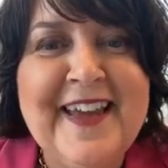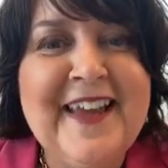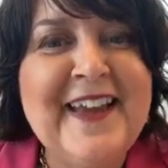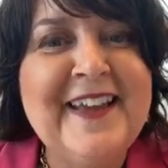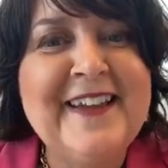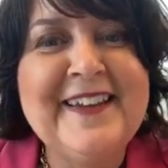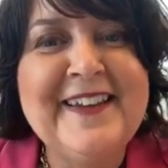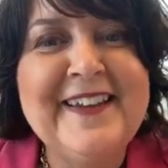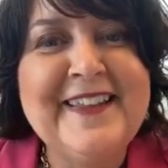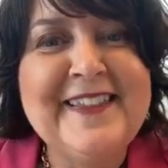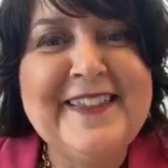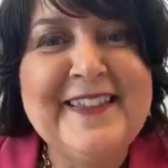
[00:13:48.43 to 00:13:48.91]

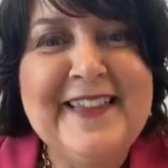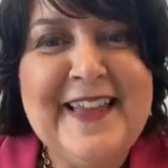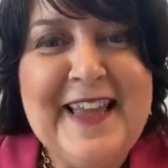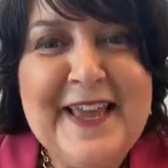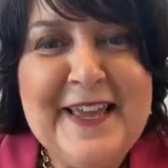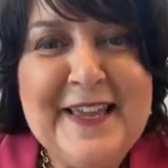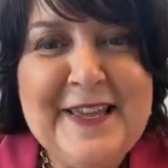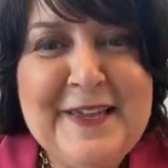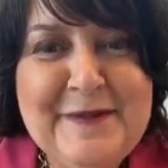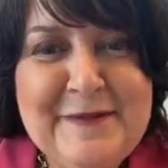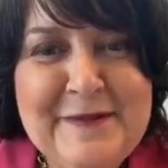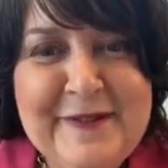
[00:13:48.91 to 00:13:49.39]
And
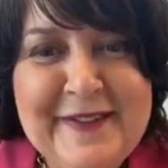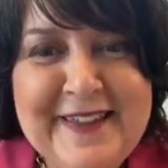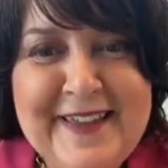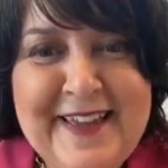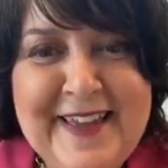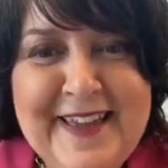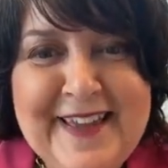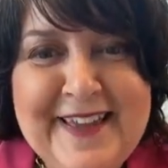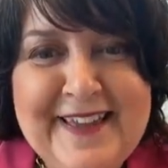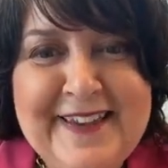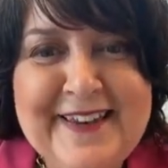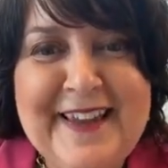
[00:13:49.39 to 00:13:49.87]
thank you
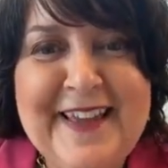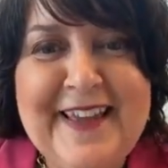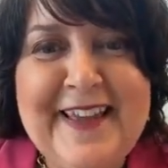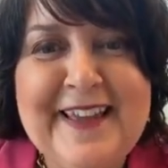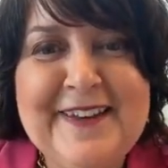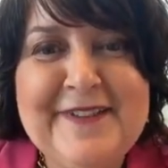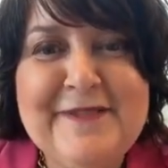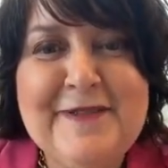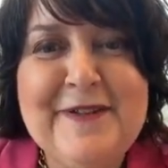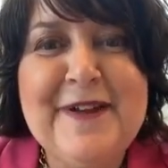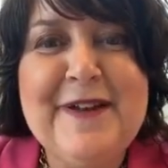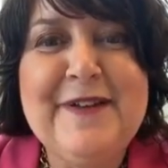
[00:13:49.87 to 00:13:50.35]
again,
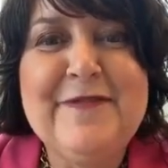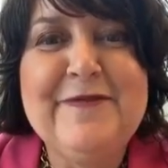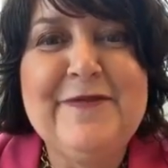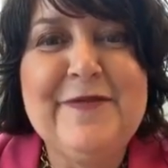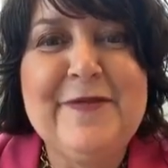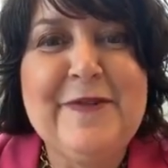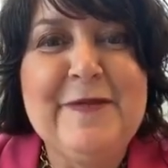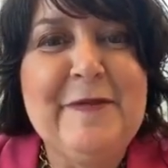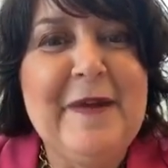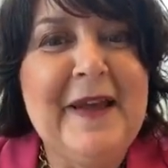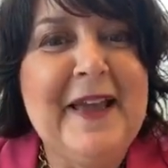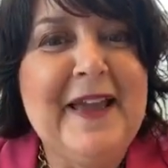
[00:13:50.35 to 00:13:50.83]
Andrea,
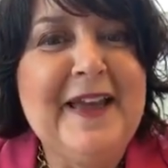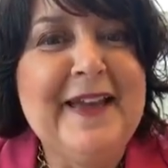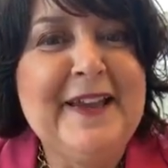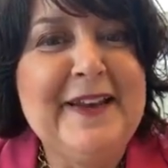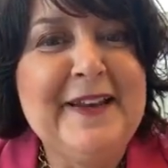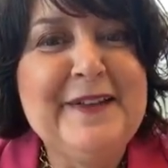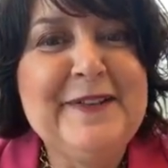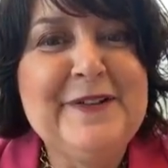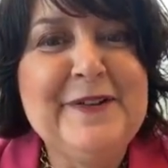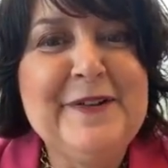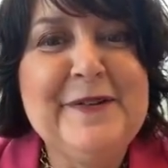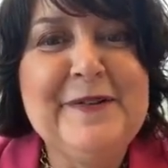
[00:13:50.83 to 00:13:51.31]
for my
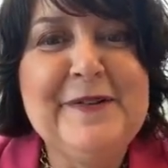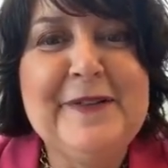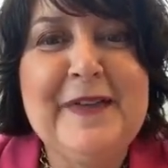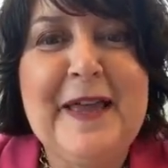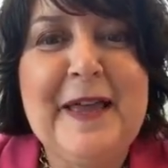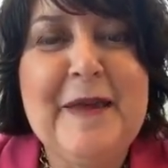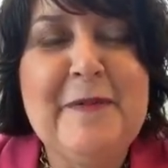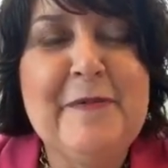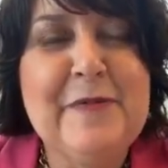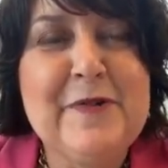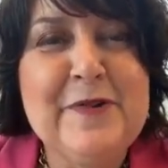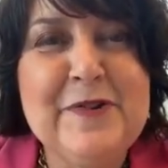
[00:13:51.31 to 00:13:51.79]
anecdotes.
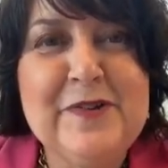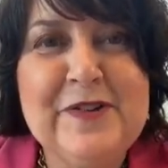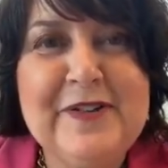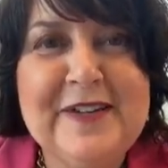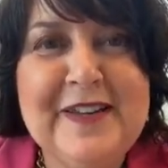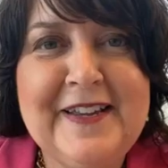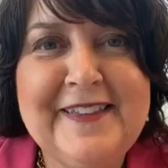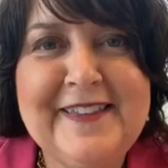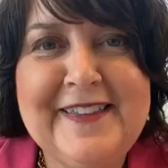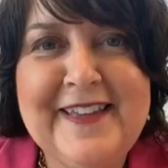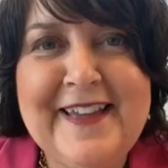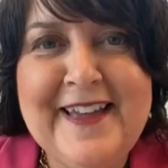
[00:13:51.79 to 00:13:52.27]
I
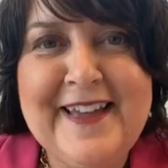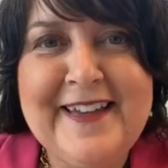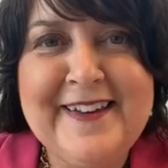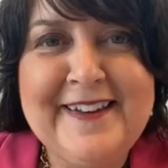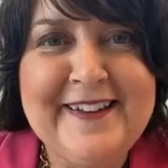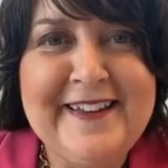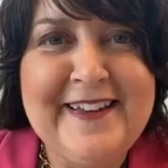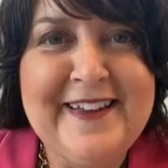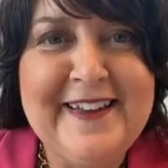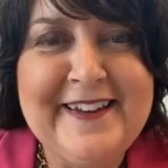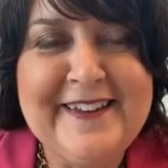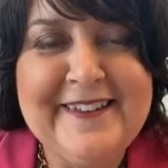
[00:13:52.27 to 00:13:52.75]
appreciate
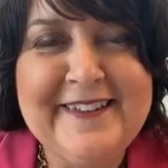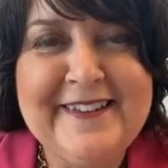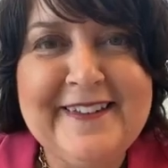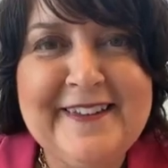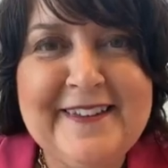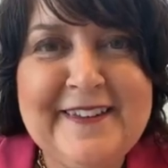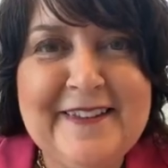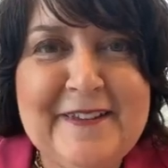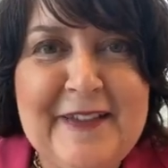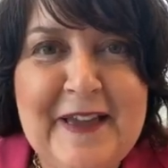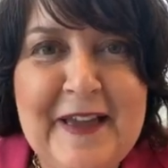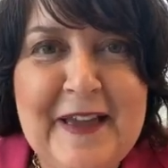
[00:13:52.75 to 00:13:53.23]
that. And
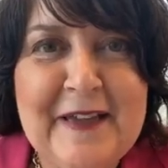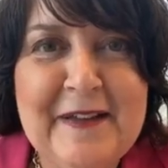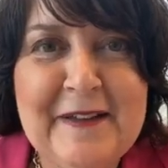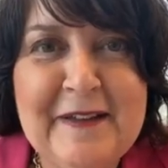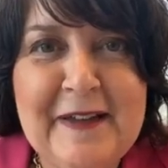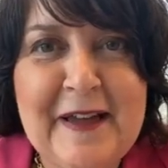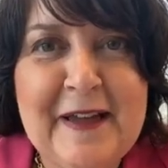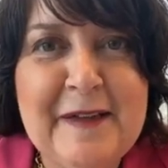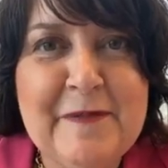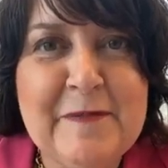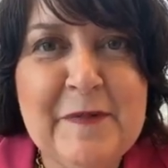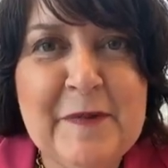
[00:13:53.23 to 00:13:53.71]

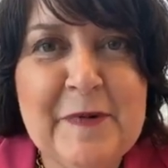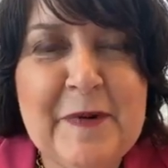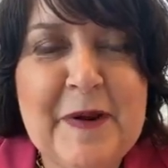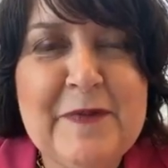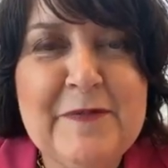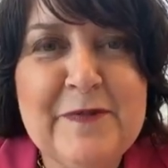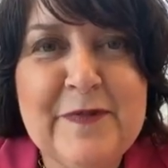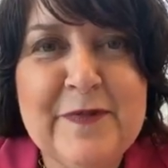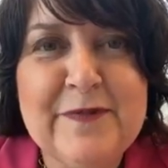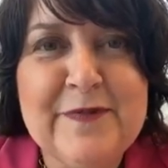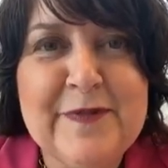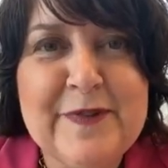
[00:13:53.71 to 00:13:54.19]
I'm
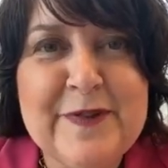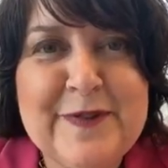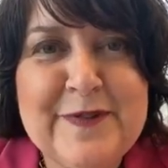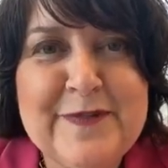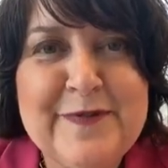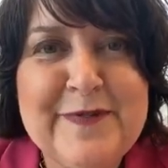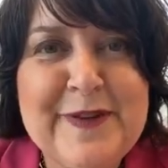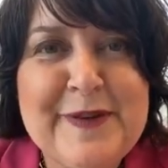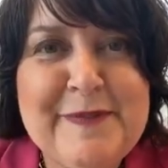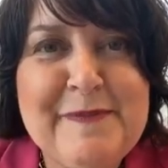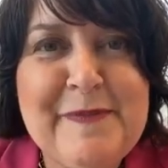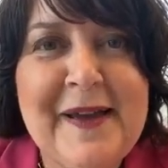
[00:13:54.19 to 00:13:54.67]
grateful for your
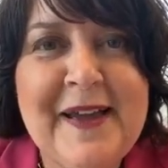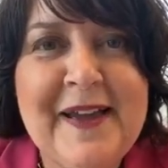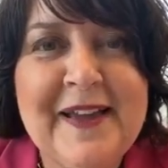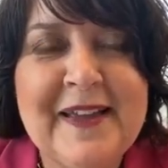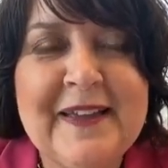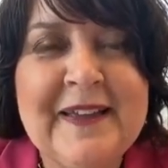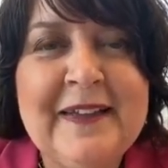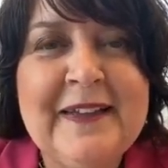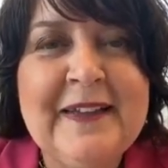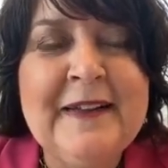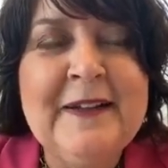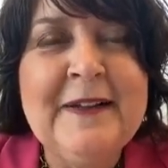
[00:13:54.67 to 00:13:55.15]

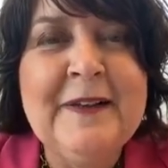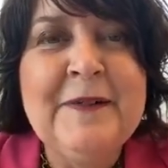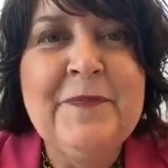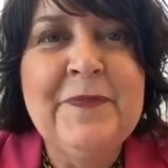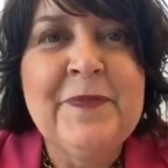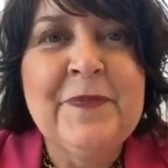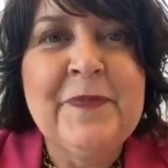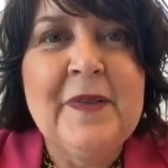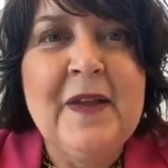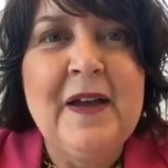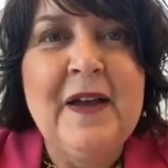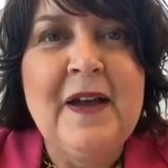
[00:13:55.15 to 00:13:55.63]
feedback.
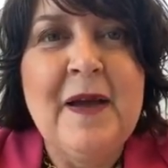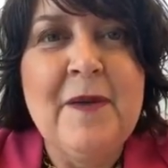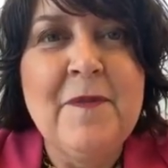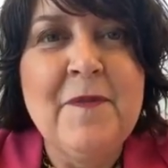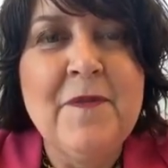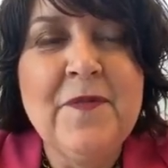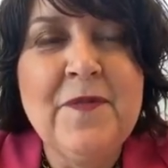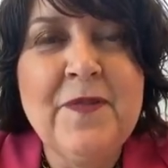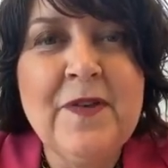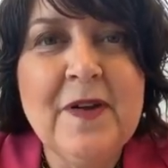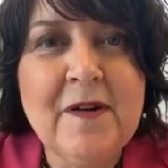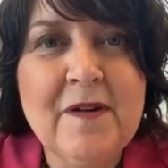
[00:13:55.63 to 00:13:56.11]

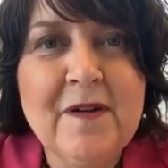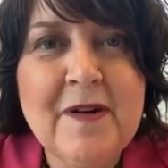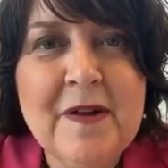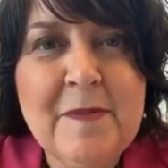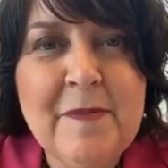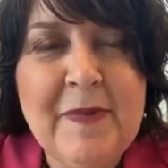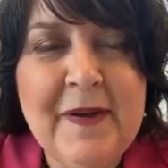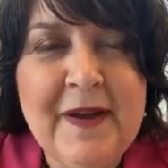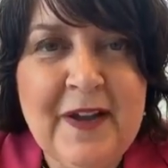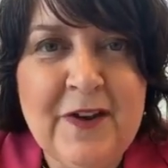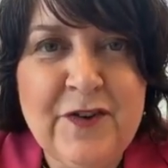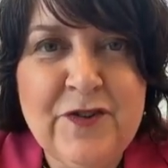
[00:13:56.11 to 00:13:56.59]
I'm
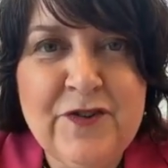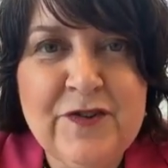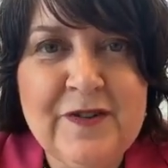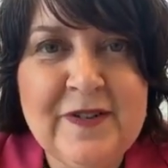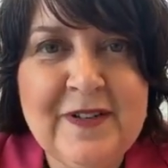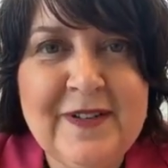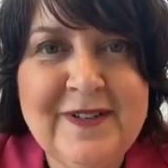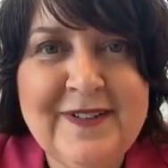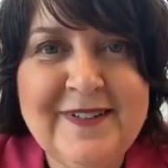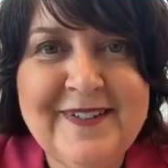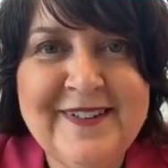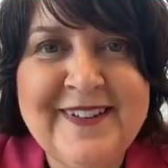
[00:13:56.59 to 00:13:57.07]
very
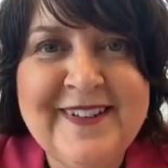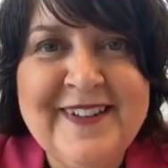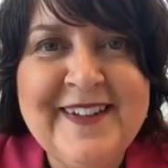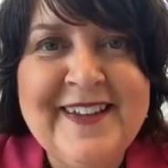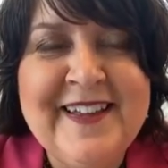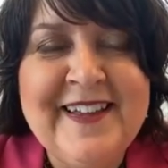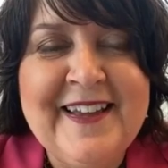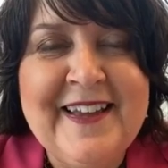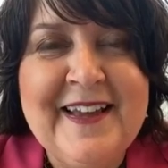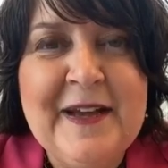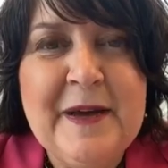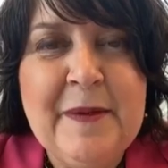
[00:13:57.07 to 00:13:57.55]
passionate
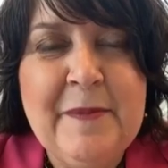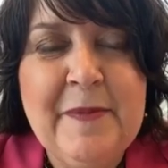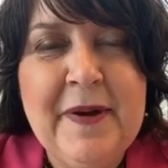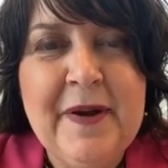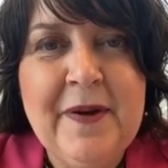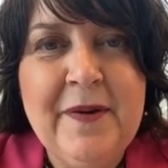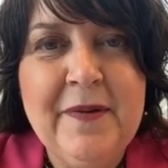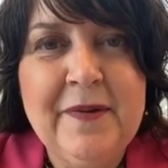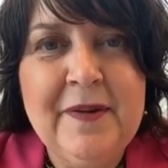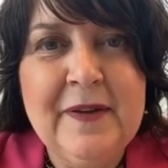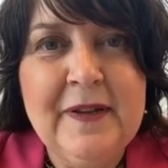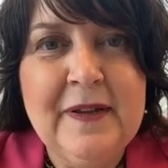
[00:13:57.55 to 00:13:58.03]

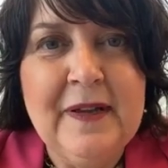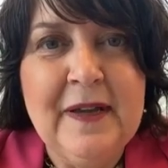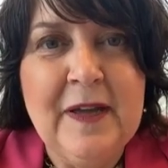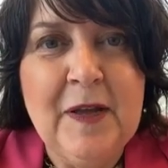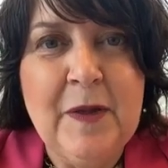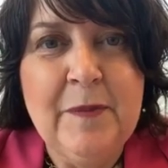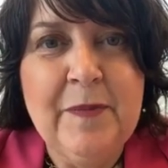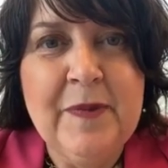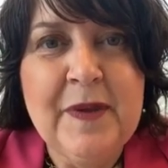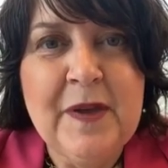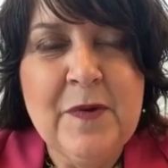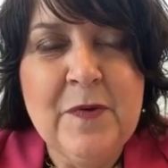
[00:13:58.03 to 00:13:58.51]
about
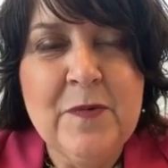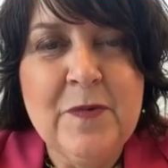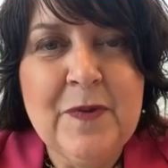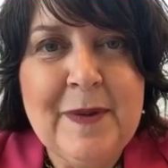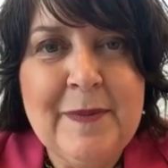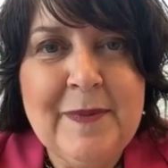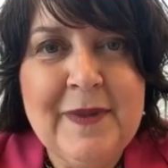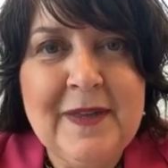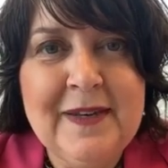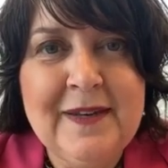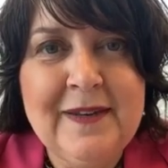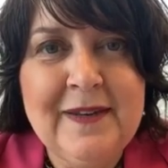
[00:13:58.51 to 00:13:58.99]
helping
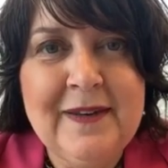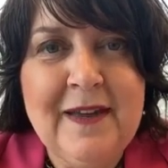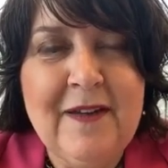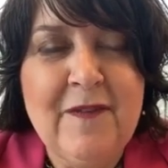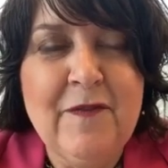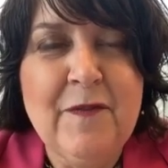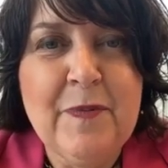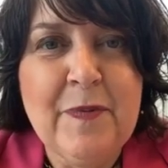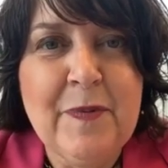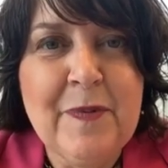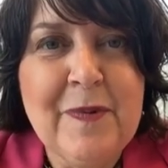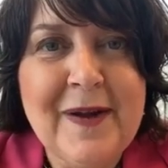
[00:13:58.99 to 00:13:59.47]
women
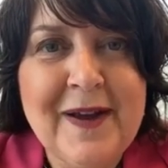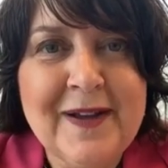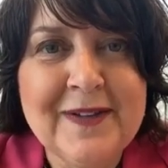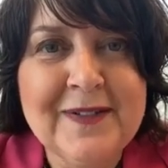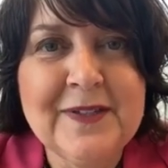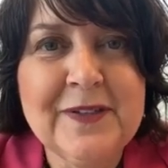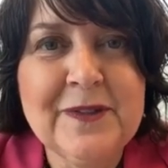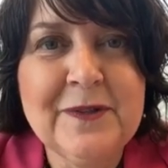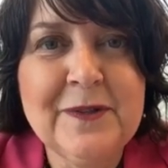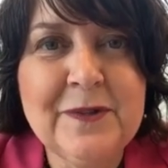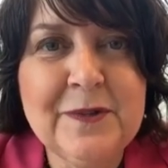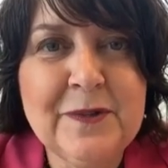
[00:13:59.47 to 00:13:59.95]
have
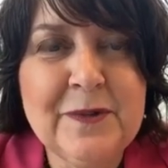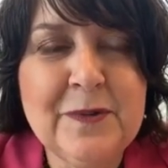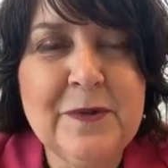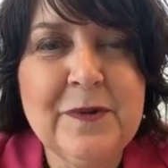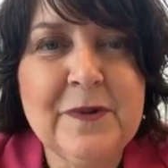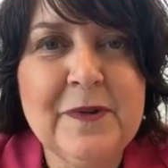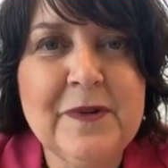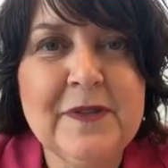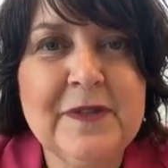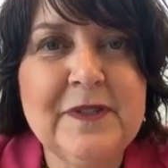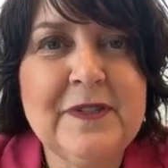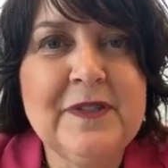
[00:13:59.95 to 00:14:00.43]
practical
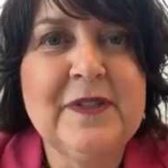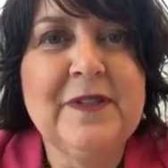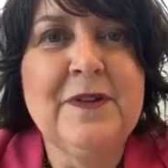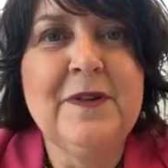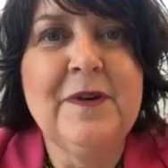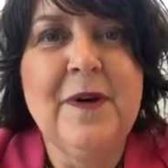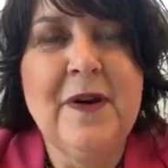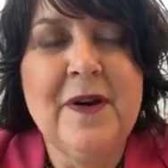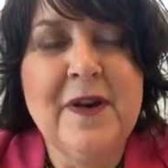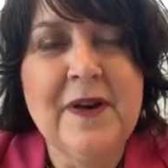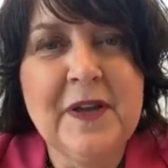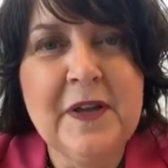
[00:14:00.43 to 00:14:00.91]
tools to
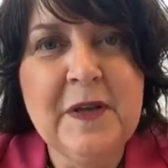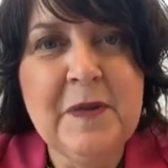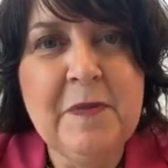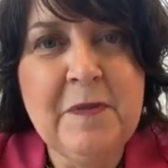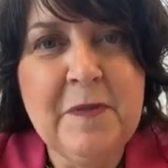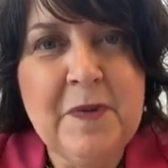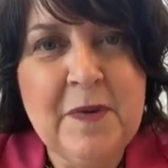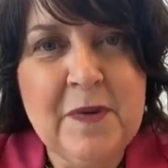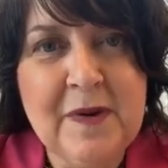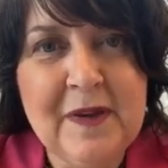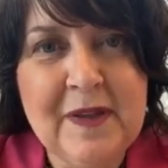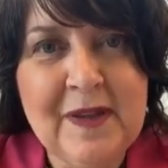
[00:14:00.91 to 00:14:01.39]
know how to
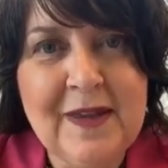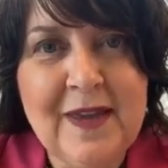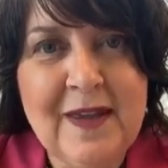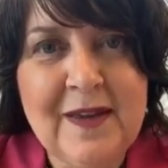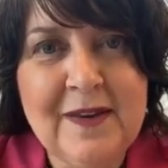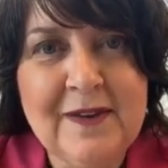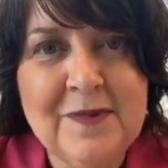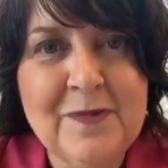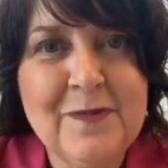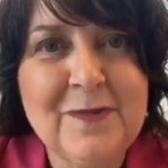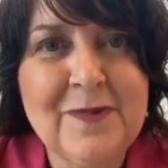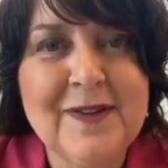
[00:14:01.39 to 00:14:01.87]

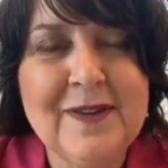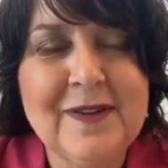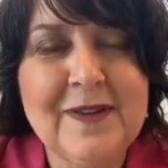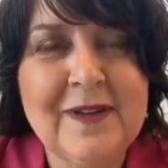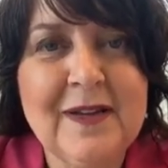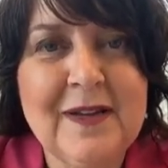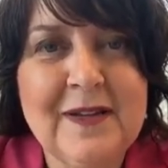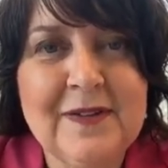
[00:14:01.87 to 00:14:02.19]
communicate with